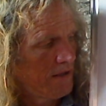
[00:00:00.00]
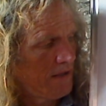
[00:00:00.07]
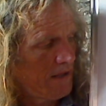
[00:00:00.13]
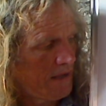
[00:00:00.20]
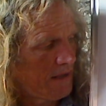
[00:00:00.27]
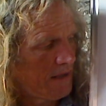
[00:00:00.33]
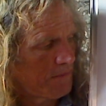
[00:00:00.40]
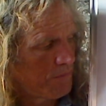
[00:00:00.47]

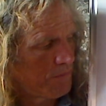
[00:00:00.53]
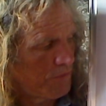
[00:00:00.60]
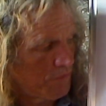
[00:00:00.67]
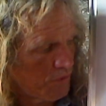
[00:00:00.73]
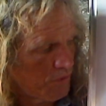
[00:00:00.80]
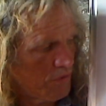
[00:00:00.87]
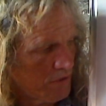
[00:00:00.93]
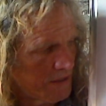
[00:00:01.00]
and the
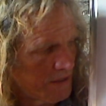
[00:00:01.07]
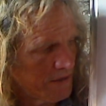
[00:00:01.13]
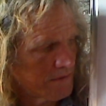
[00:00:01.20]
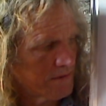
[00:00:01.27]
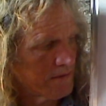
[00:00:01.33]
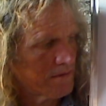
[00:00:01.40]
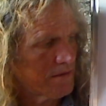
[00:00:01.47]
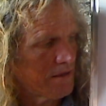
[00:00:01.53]
rule is
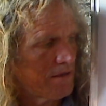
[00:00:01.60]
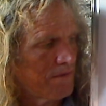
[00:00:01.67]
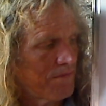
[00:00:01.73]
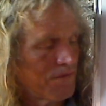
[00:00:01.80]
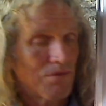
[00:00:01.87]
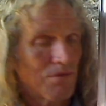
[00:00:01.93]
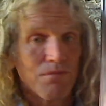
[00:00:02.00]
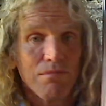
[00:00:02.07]
that
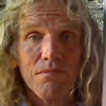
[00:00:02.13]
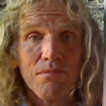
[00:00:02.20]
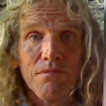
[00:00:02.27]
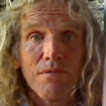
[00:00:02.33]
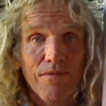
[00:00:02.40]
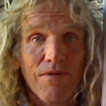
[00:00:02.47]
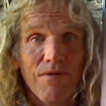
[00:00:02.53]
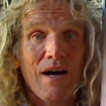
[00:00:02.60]
if
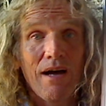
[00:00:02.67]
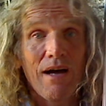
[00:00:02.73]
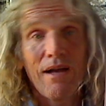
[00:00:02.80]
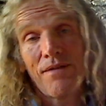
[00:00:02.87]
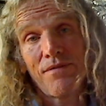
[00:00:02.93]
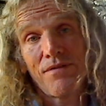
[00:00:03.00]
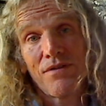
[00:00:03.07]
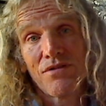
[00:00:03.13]

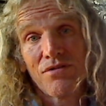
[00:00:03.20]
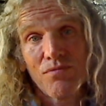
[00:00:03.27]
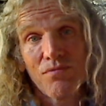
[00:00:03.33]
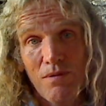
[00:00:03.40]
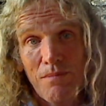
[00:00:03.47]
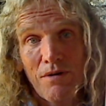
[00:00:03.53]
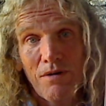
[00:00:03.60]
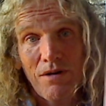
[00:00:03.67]
a
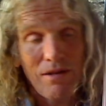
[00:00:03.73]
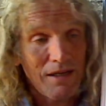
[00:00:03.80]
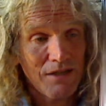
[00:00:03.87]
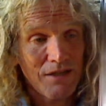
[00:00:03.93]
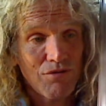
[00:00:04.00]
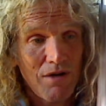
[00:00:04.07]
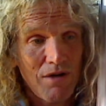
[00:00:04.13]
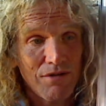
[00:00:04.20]
swimmer,
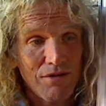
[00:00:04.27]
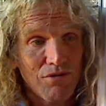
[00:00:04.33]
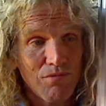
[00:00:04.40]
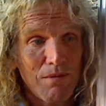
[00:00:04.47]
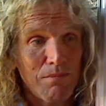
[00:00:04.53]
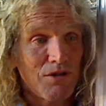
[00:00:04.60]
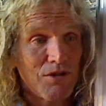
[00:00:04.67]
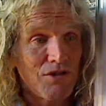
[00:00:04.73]
electron
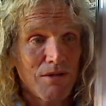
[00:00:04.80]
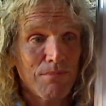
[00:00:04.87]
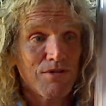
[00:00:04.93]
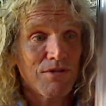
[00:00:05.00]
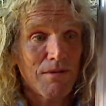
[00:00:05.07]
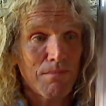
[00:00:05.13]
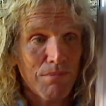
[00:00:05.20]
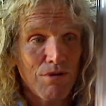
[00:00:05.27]
swimmer, jumps
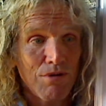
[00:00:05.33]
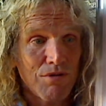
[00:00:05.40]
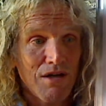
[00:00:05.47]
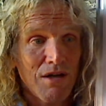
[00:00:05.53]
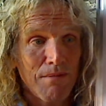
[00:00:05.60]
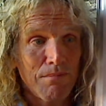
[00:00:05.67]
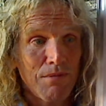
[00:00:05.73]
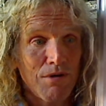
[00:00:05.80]
in a
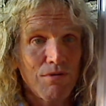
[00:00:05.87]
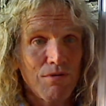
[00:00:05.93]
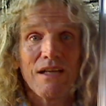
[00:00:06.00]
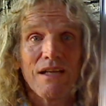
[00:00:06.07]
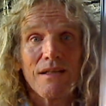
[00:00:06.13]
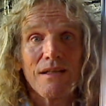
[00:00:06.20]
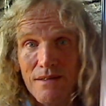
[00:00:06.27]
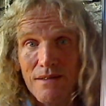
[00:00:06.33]
proton boat, he
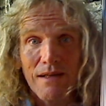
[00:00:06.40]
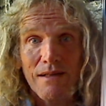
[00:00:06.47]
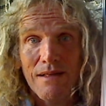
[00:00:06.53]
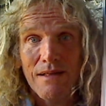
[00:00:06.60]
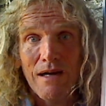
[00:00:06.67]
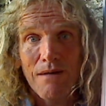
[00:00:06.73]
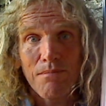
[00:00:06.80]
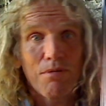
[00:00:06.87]
gets
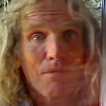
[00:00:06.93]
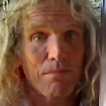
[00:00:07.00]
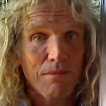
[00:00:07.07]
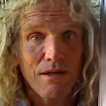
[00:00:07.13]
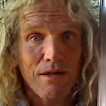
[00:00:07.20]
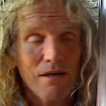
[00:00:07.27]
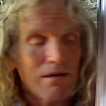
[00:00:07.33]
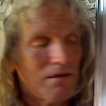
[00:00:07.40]
kicked out
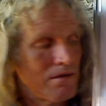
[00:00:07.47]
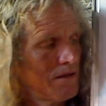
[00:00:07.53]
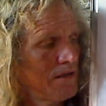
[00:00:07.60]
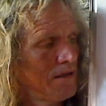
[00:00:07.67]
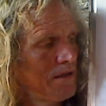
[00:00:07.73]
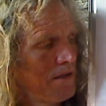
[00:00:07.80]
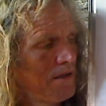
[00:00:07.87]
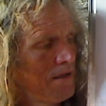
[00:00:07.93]

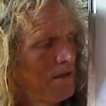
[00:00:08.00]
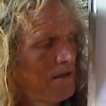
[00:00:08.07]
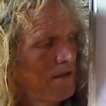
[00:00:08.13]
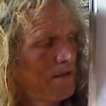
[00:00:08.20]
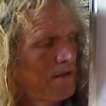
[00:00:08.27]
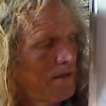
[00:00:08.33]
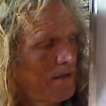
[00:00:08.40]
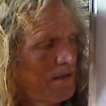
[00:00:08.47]
perpendicularly,
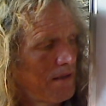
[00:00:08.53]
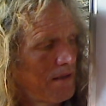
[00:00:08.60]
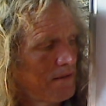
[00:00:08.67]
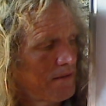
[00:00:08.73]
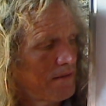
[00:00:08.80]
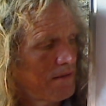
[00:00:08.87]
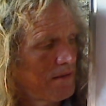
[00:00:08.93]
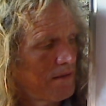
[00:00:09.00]

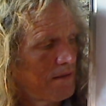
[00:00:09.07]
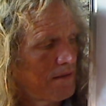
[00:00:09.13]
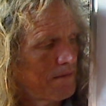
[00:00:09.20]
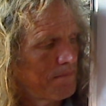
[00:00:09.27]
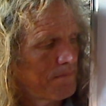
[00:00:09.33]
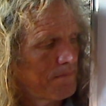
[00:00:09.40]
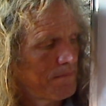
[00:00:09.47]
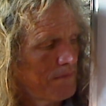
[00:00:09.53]
and
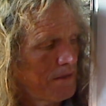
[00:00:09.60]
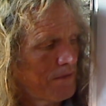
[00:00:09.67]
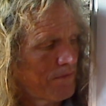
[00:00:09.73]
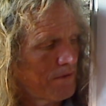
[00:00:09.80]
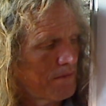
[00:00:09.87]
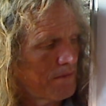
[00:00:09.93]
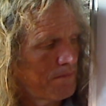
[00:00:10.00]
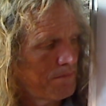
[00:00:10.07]
if
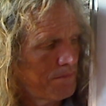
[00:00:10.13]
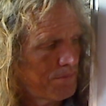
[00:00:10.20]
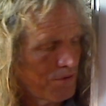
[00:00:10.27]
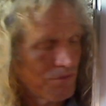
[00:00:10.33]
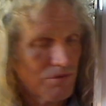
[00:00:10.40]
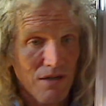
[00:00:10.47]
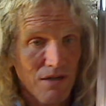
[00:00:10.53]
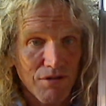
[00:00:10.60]
a
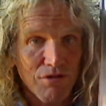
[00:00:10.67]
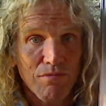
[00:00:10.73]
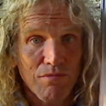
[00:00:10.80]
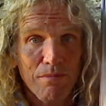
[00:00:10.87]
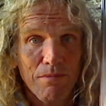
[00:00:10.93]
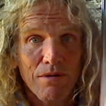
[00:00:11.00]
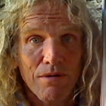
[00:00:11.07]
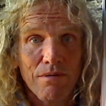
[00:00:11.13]
proton
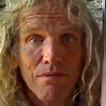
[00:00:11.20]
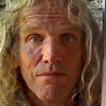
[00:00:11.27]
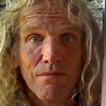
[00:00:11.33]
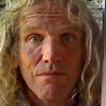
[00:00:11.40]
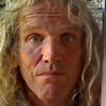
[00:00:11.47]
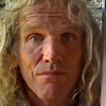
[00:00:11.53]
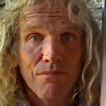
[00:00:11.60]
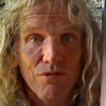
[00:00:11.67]
swimmer
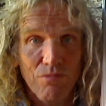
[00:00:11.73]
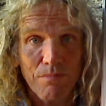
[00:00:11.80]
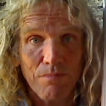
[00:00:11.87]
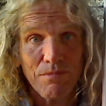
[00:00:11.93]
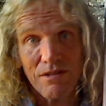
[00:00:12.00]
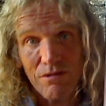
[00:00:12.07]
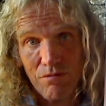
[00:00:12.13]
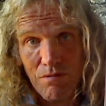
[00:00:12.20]

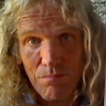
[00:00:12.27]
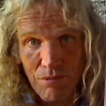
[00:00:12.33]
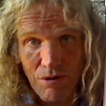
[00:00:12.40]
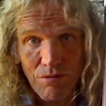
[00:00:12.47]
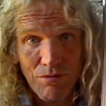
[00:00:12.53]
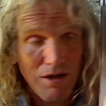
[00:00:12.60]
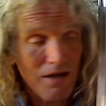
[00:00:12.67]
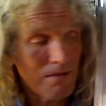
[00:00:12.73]
swims into a
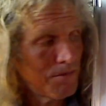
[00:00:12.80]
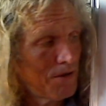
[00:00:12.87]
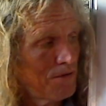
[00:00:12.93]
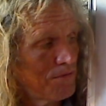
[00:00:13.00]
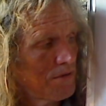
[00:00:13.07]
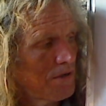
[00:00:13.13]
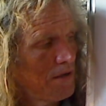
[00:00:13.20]
proton boat,